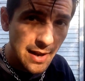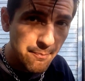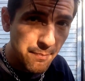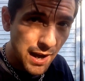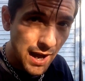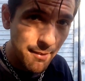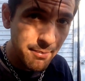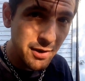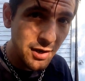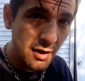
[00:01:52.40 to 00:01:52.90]

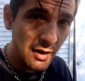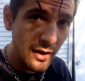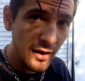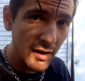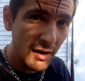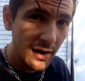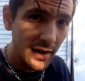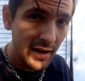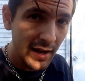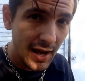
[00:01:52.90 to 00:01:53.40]
Bob Gurr
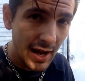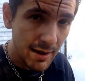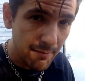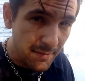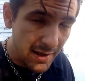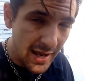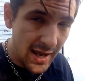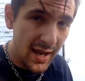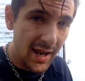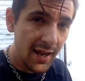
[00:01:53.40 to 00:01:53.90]
and
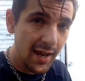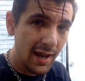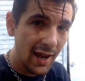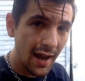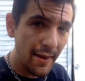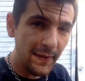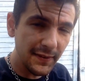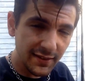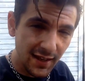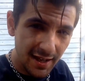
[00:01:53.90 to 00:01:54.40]
me
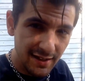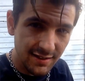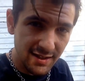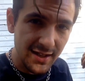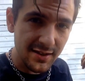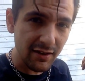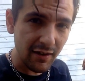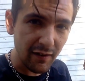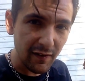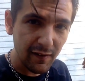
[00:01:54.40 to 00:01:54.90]
and this guy
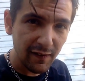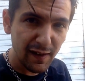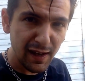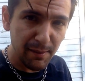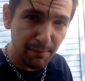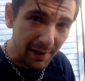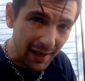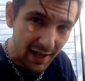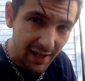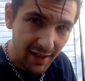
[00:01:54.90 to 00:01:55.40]
Caesar
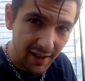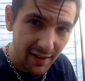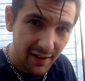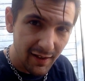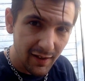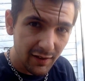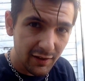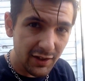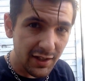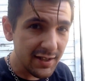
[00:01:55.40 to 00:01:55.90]
and me
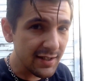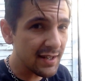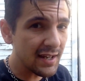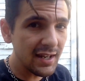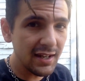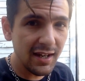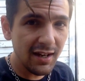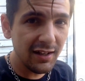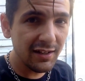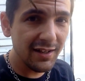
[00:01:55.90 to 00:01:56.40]
just
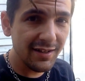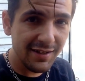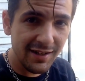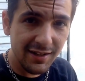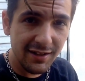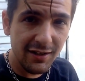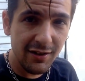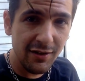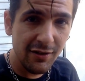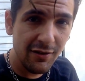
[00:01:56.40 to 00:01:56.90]
sitting there listening
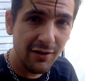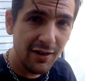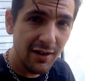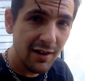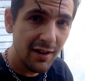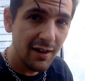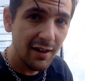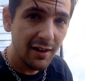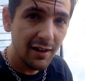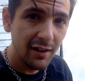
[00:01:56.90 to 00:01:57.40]
to
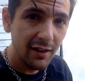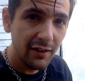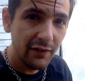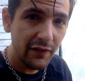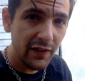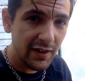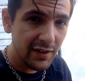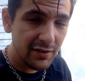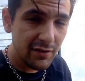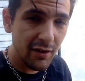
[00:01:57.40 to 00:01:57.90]

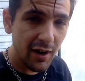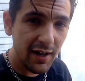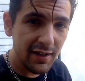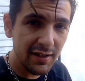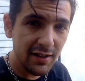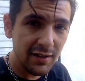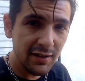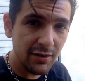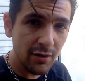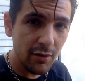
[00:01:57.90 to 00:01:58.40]
these
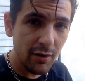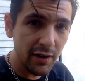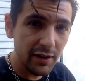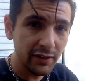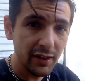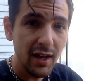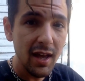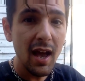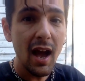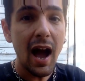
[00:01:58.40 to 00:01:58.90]
crazy stories.
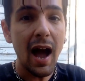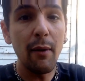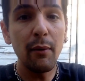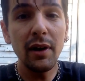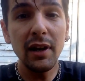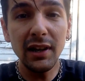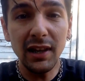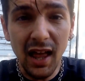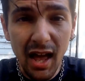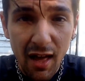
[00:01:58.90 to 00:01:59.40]
I would
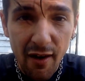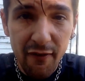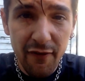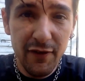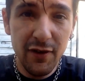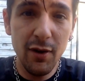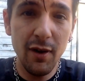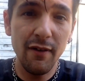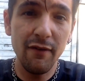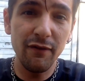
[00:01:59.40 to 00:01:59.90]
love
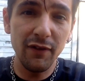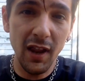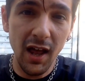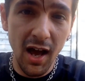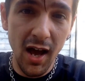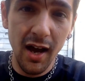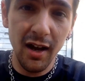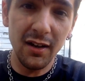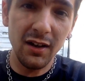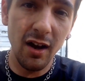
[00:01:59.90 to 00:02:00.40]
to have
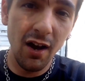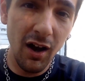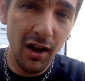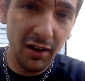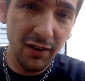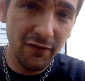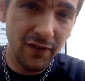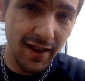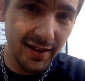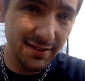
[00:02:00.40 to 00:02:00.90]
vlogged all
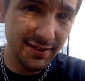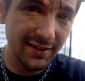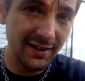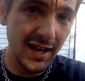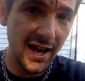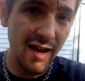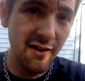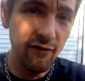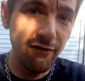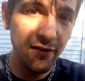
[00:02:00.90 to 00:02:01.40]
of that
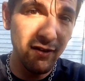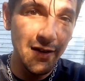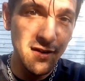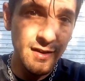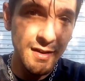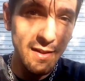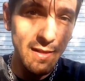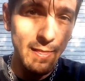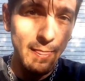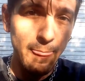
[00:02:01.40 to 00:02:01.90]
stuff,
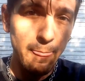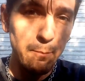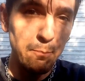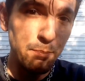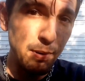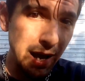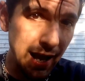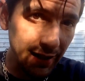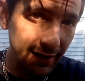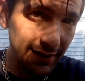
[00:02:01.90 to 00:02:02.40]

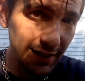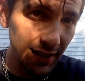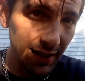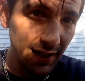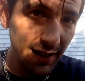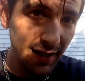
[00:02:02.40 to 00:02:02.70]
but